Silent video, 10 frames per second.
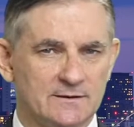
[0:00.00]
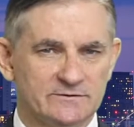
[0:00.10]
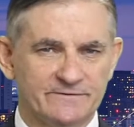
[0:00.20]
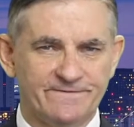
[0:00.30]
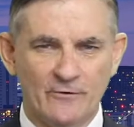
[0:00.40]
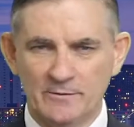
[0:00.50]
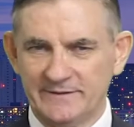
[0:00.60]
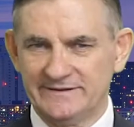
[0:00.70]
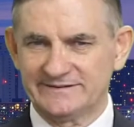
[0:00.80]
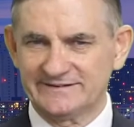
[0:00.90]
The form
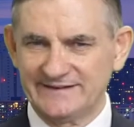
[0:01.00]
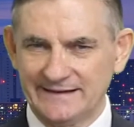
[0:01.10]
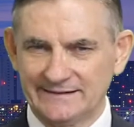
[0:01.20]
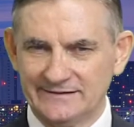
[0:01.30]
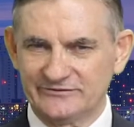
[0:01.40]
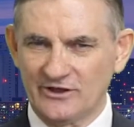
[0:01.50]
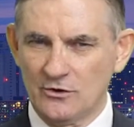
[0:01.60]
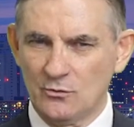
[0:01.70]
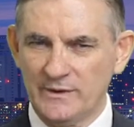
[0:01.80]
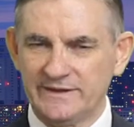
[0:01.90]
is set and
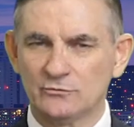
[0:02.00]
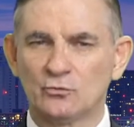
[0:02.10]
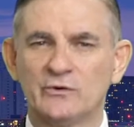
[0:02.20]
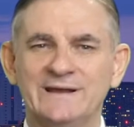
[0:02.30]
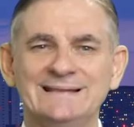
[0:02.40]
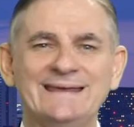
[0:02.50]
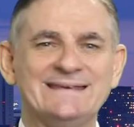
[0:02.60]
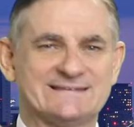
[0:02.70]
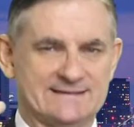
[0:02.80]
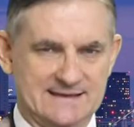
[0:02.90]
so we can
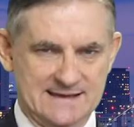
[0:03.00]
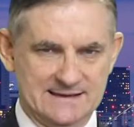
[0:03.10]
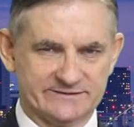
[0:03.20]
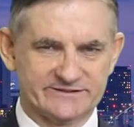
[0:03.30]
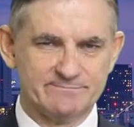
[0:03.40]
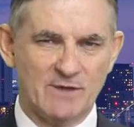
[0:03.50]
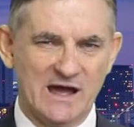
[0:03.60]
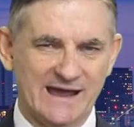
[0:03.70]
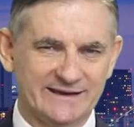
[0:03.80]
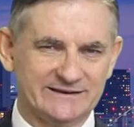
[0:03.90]
release the
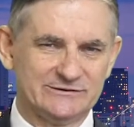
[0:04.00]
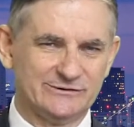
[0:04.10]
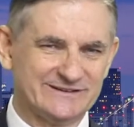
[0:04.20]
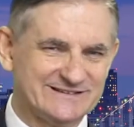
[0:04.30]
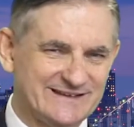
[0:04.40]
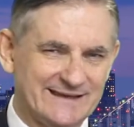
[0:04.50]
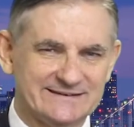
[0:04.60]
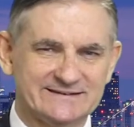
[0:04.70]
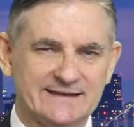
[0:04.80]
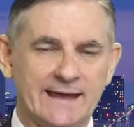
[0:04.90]
mind into a Zen
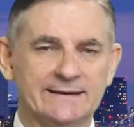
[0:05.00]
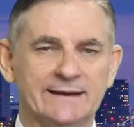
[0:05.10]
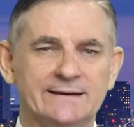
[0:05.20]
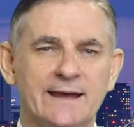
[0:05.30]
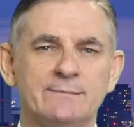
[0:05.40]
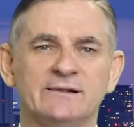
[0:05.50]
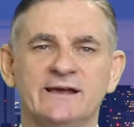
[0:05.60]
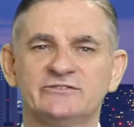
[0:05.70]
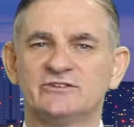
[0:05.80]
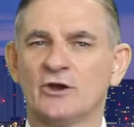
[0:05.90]
state, enabling
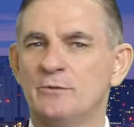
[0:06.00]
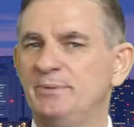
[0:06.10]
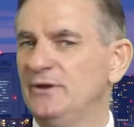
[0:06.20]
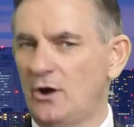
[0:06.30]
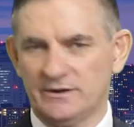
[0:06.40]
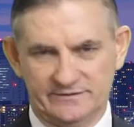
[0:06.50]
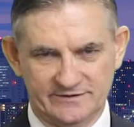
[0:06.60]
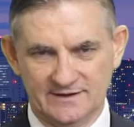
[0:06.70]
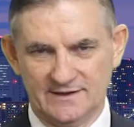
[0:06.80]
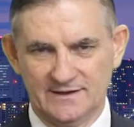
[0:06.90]
us to go beyond
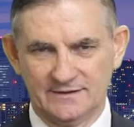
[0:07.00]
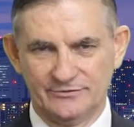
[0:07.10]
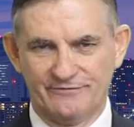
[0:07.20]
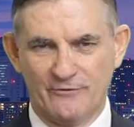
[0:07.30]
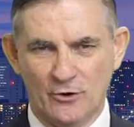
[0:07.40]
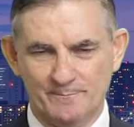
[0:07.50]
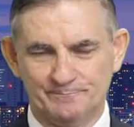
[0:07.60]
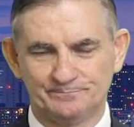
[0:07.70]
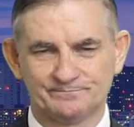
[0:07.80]
the form.